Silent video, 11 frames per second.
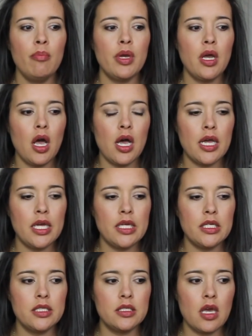
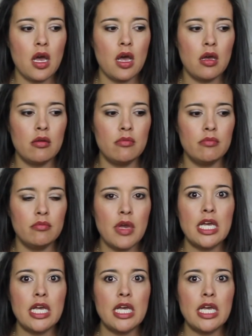because um,